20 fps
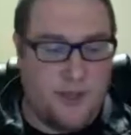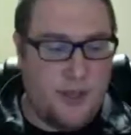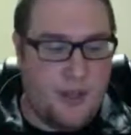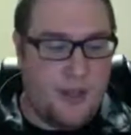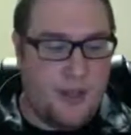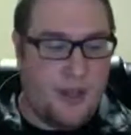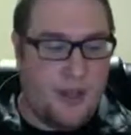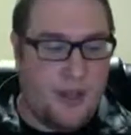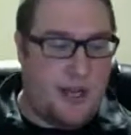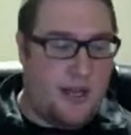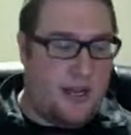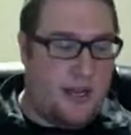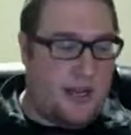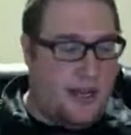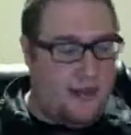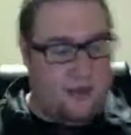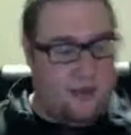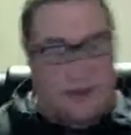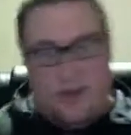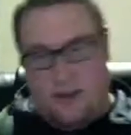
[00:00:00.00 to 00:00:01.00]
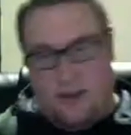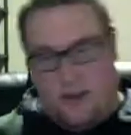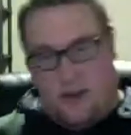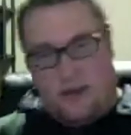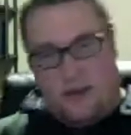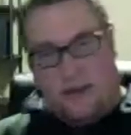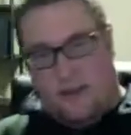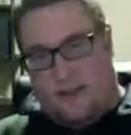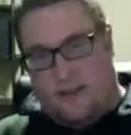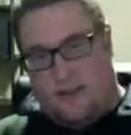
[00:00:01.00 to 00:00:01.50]

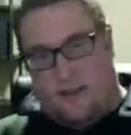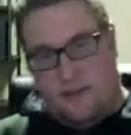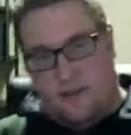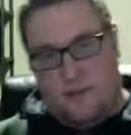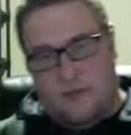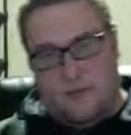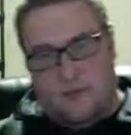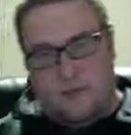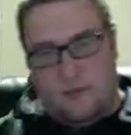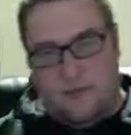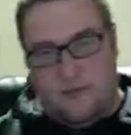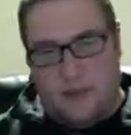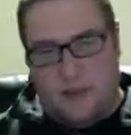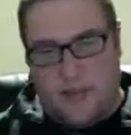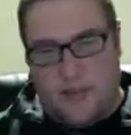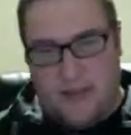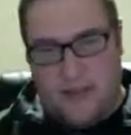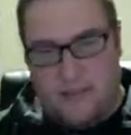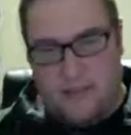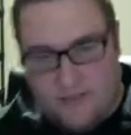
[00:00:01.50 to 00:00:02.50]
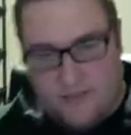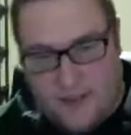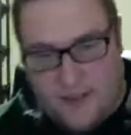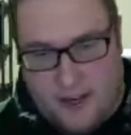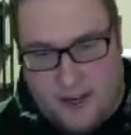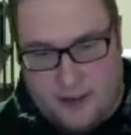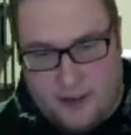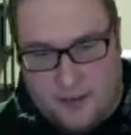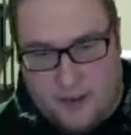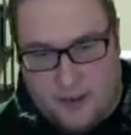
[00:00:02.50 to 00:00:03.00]
I think you kind of
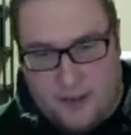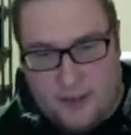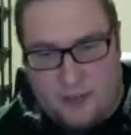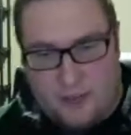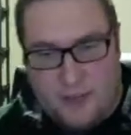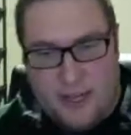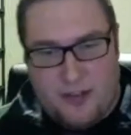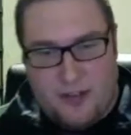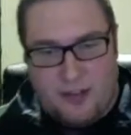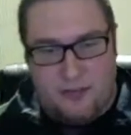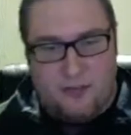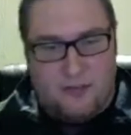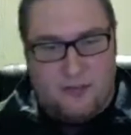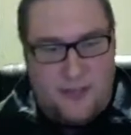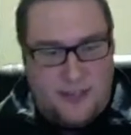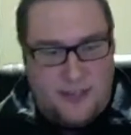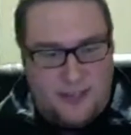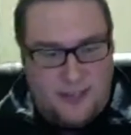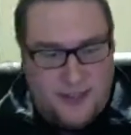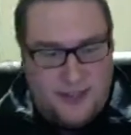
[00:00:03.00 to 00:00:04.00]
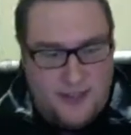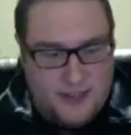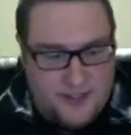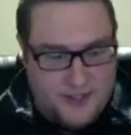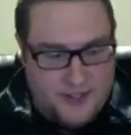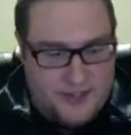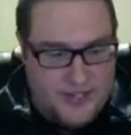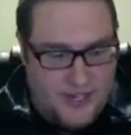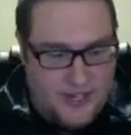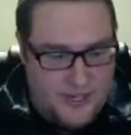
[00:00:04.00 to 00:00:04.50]
said it really well
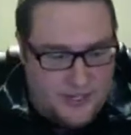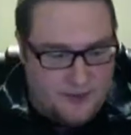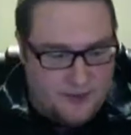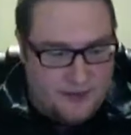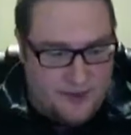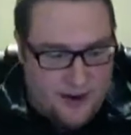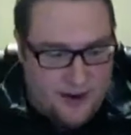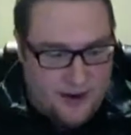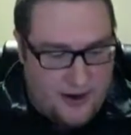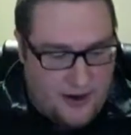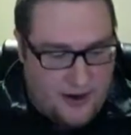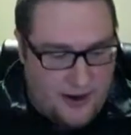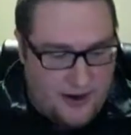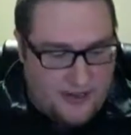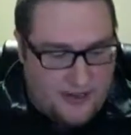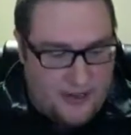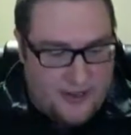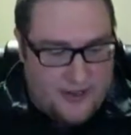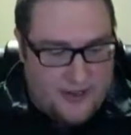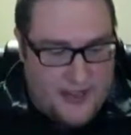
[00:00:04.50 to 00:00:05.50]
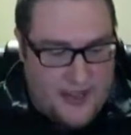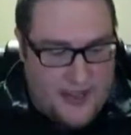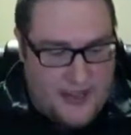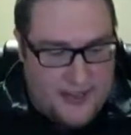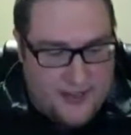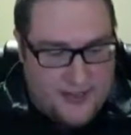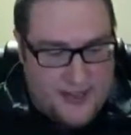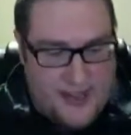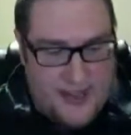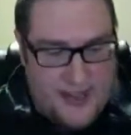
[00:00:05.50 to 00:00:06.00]
just then, and I'd like to
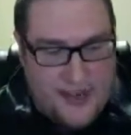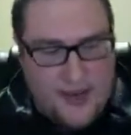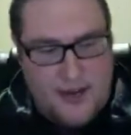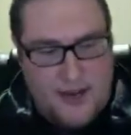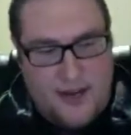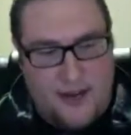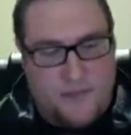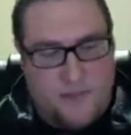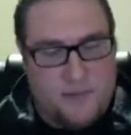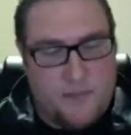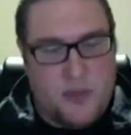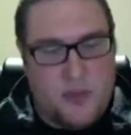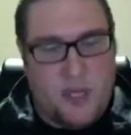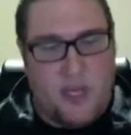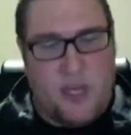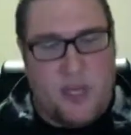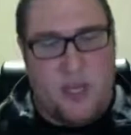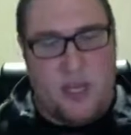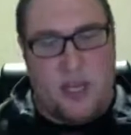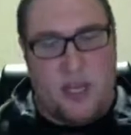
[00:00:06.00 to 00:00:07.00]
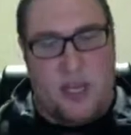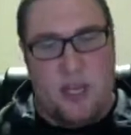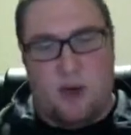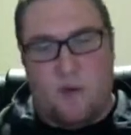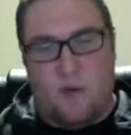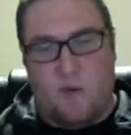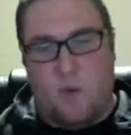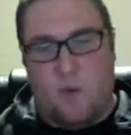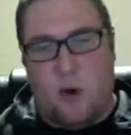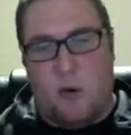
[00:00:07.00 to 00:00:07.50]
add that
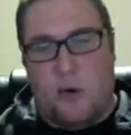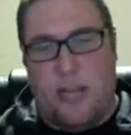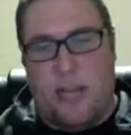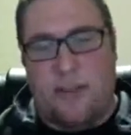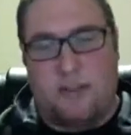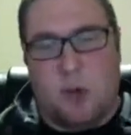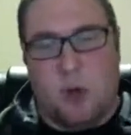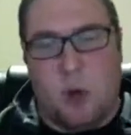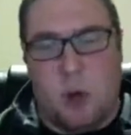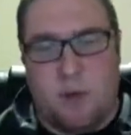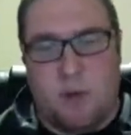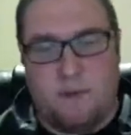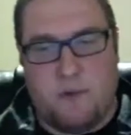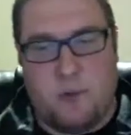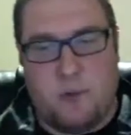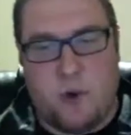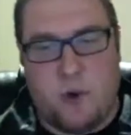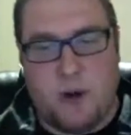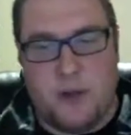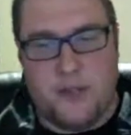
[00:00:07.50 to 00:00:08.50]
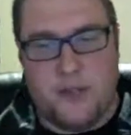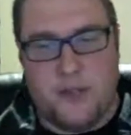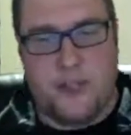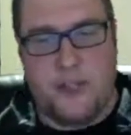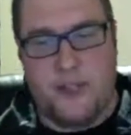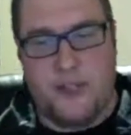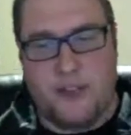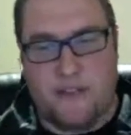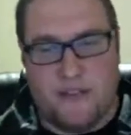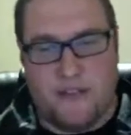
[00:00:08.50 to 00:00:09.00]
what we have going for us
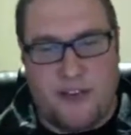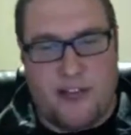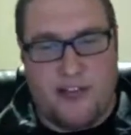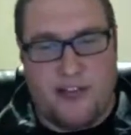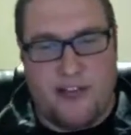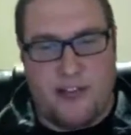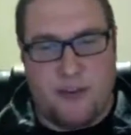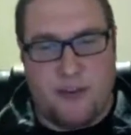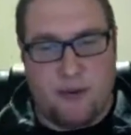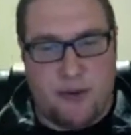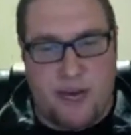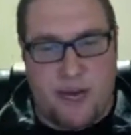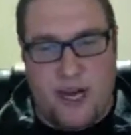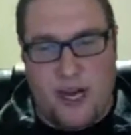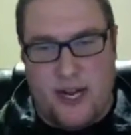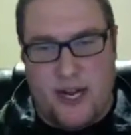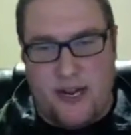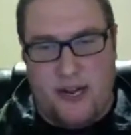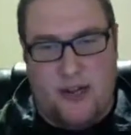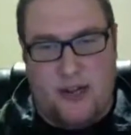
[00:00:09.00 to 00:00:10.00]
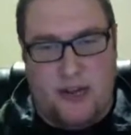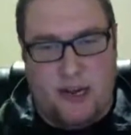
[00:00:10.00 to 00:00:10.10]
is the fact that you and I,